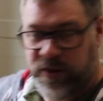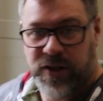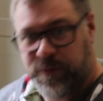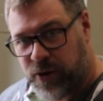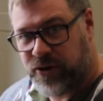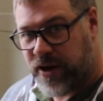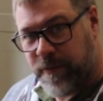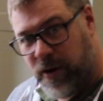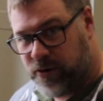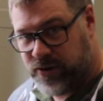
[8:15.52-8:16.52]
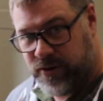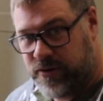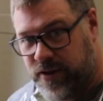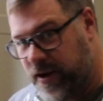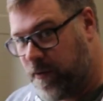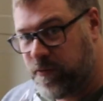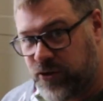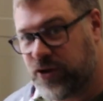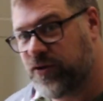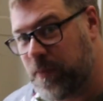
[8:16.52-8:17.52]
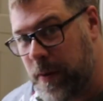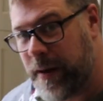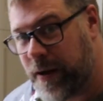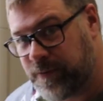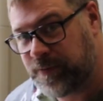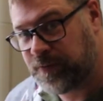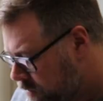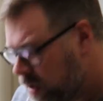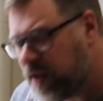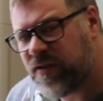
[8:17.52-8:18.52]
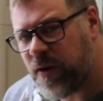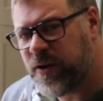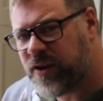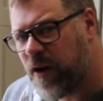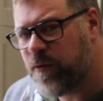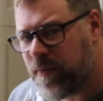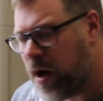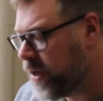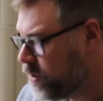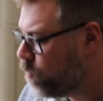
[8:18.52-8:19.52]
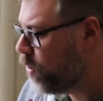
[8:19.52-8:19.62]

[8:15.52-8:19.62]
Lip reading: with this project box that I won't shut up about. And so we don't mind